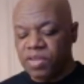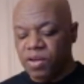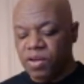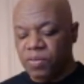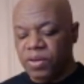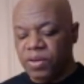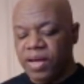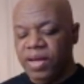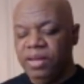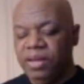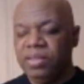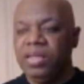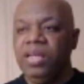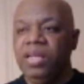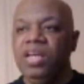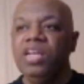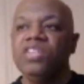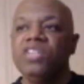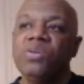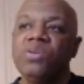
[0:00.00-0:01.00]
Okay?
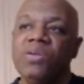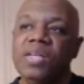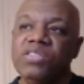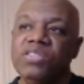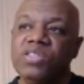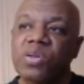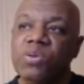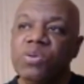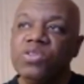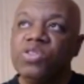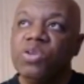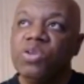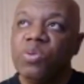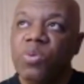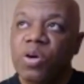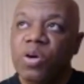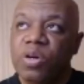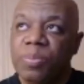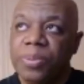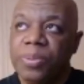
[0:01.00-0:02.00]
So let's go into a
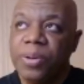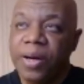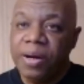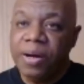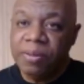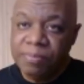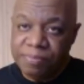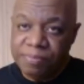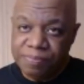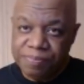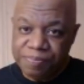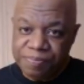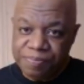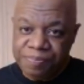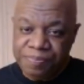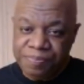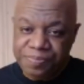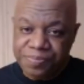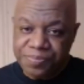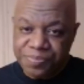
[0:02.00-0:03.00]
word of prayer,
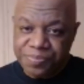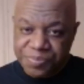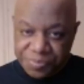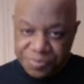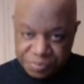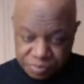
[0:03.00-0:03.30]
and